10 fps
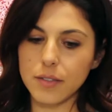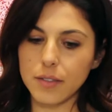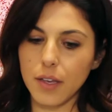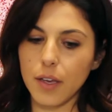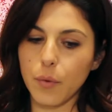
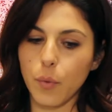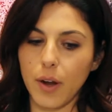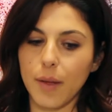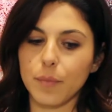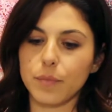see when
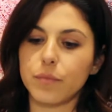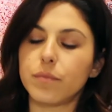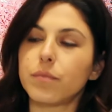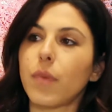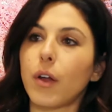I'm
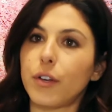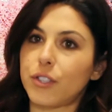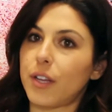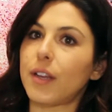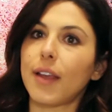
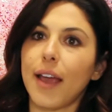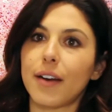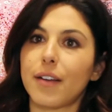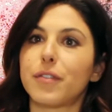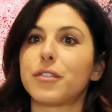auditioning in
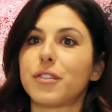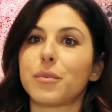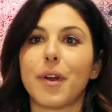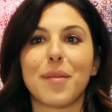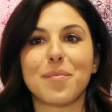Canada versus
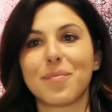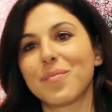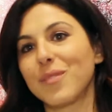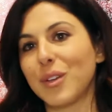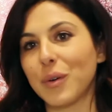when I'm,
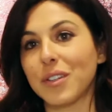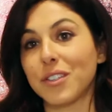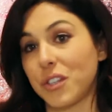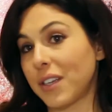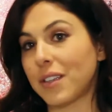
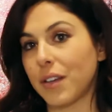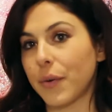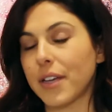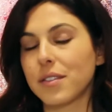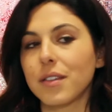auditioning in the
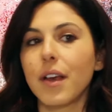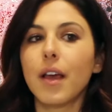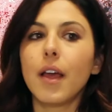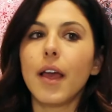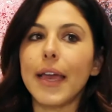US
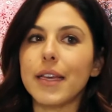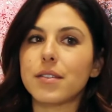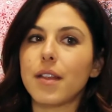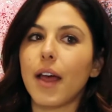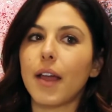
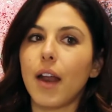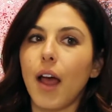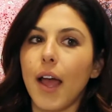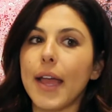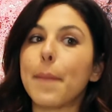is that
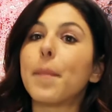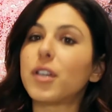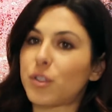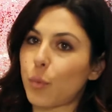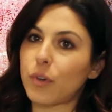I am
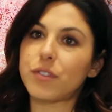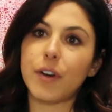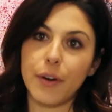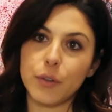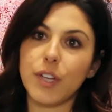much more
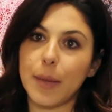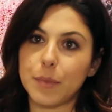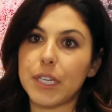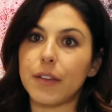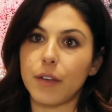
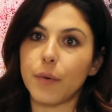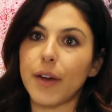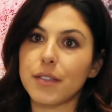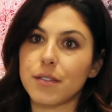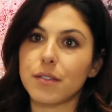stereotyped in the
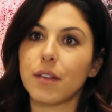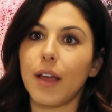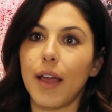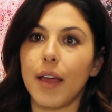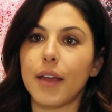US.
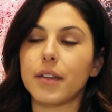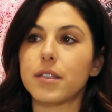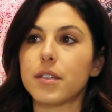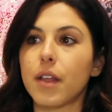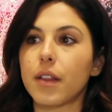
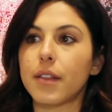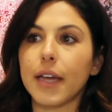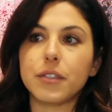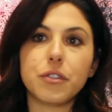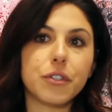And
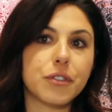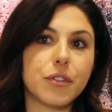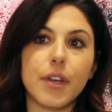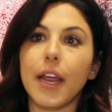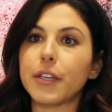that's
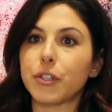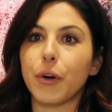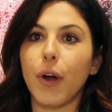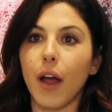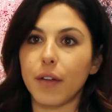just the
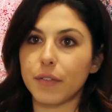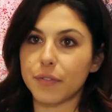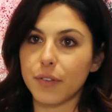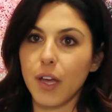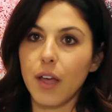nature of
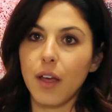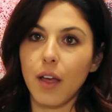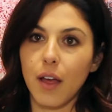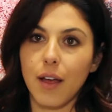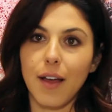
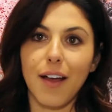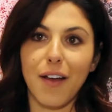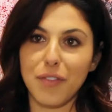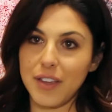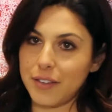
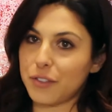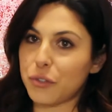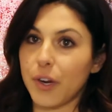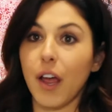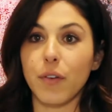the
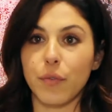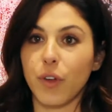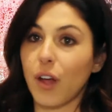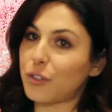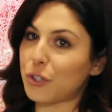industry, of the
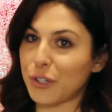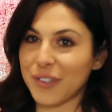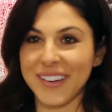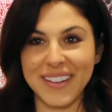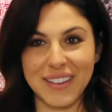
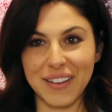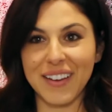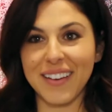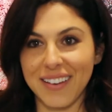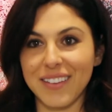culture, I
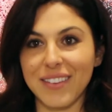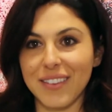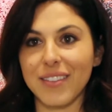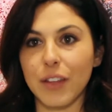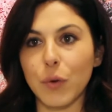think, in
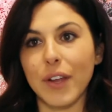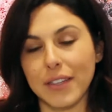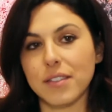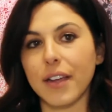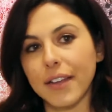the
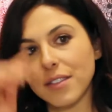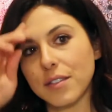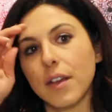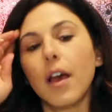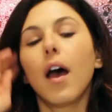United States.